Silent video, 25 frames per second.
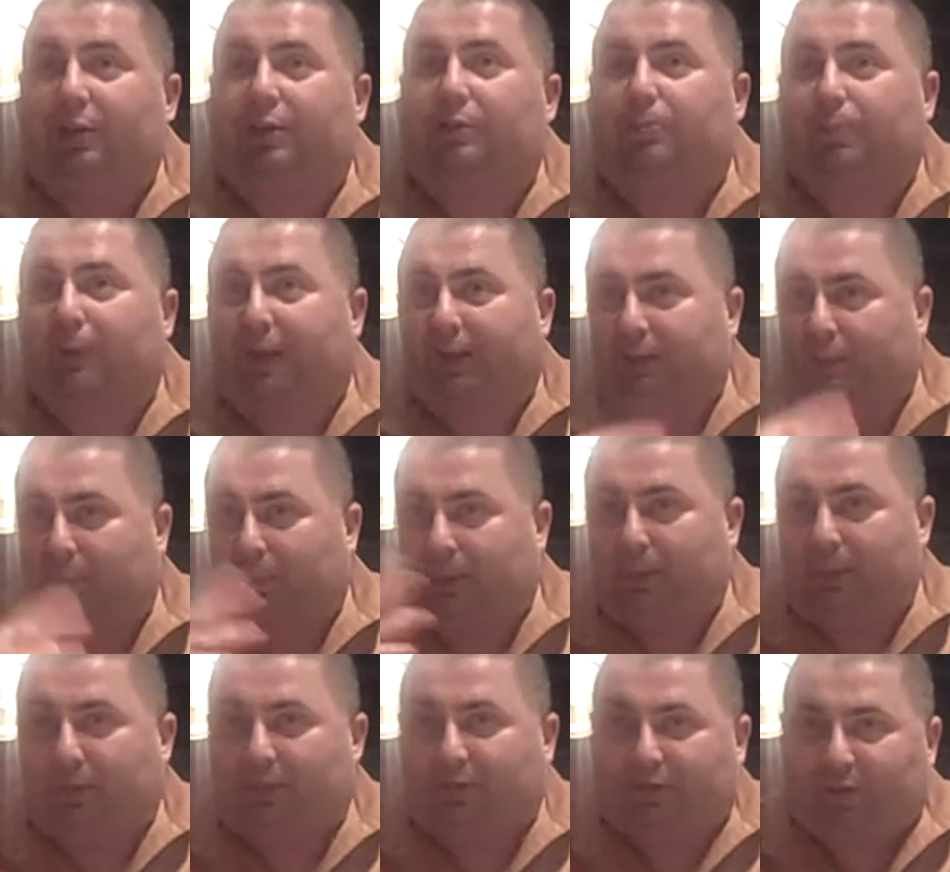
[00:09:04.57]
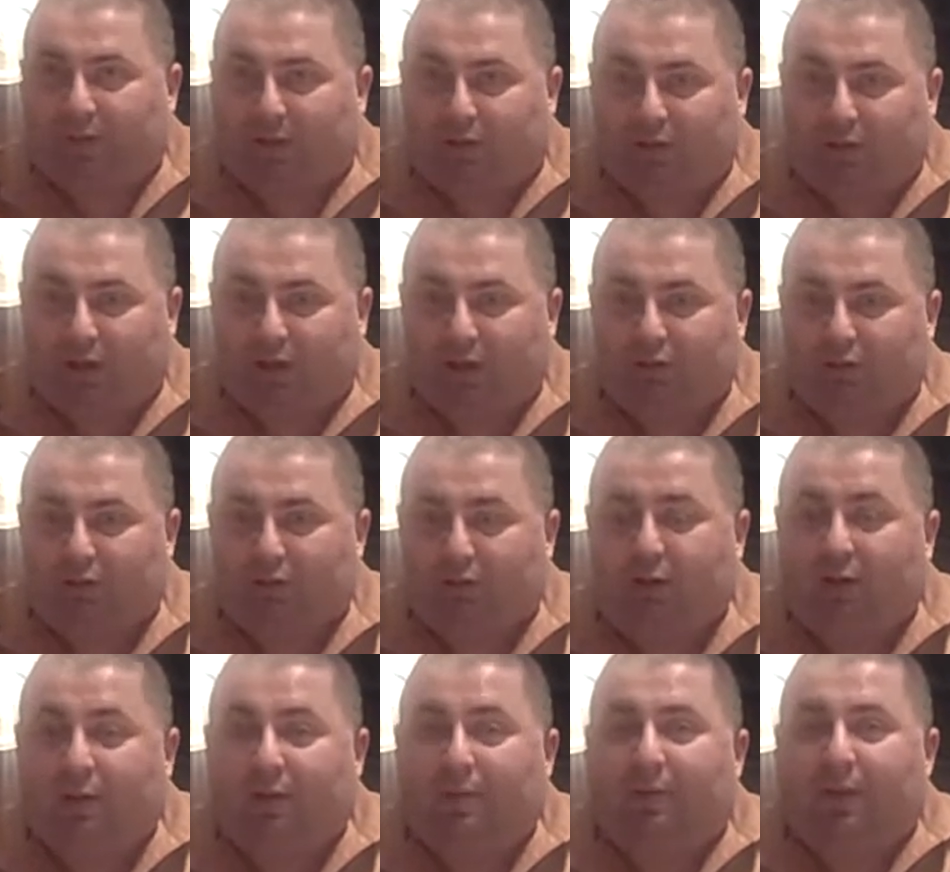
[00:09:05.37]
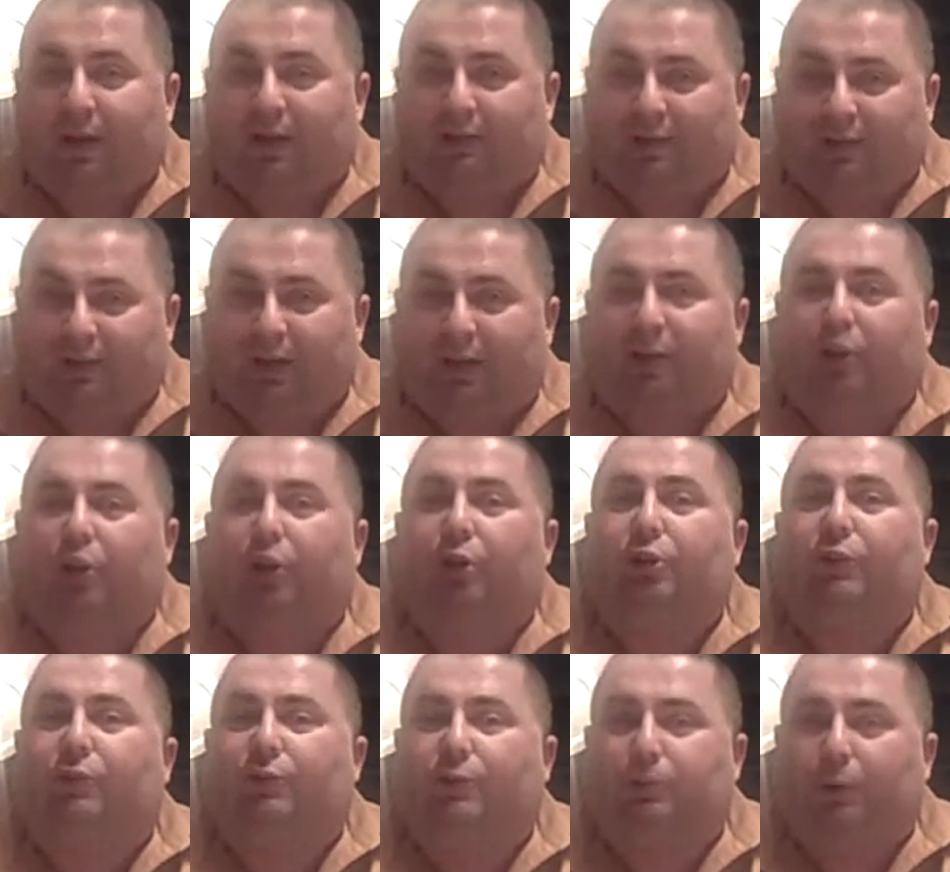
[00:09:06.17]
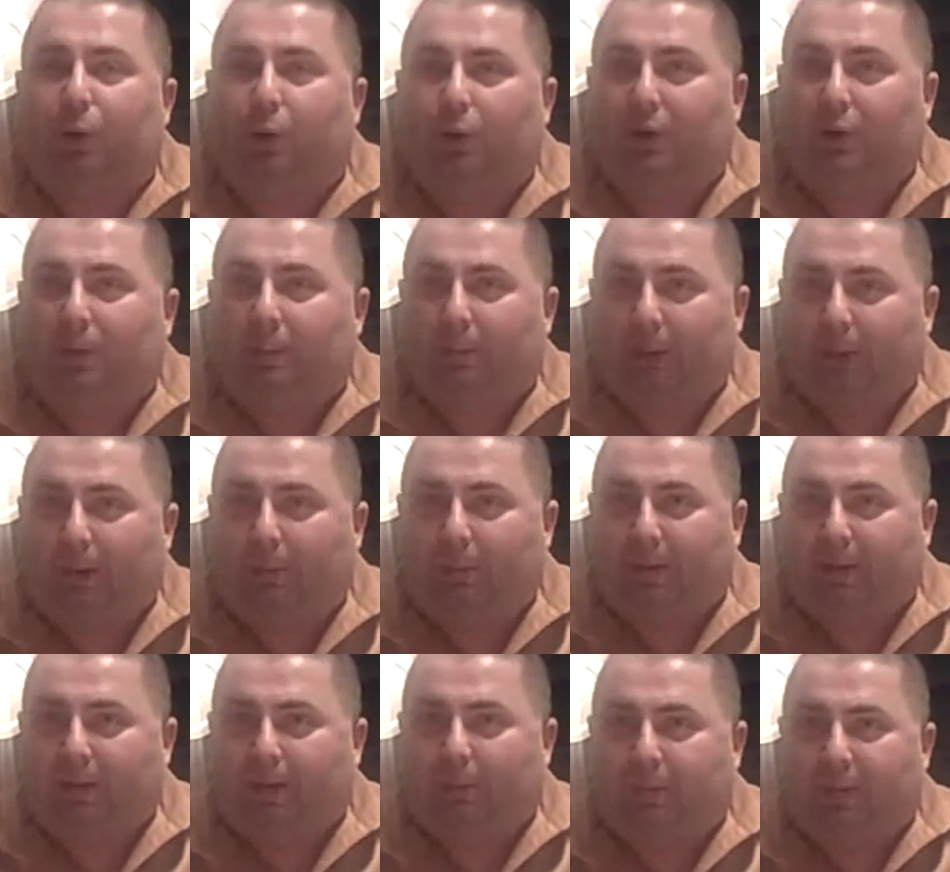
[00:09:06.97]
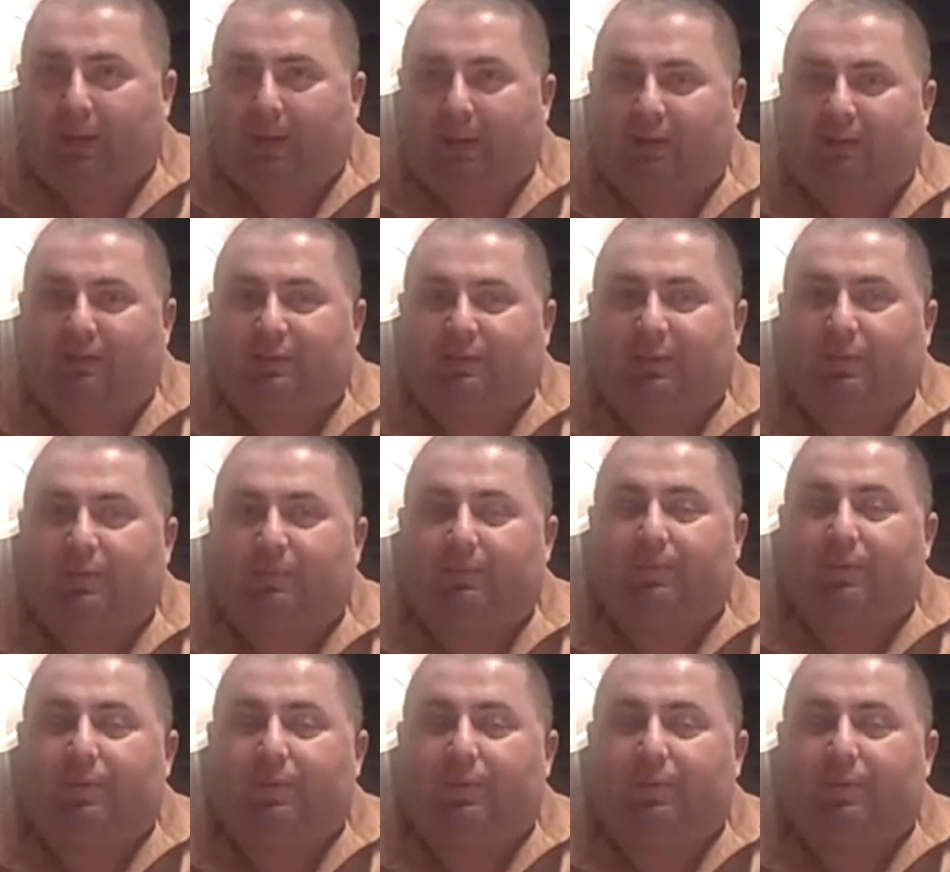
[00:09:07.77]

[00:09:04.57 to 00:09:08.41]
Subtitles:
He explains to me about the foundation. I said, I know you've spoken about me in the past.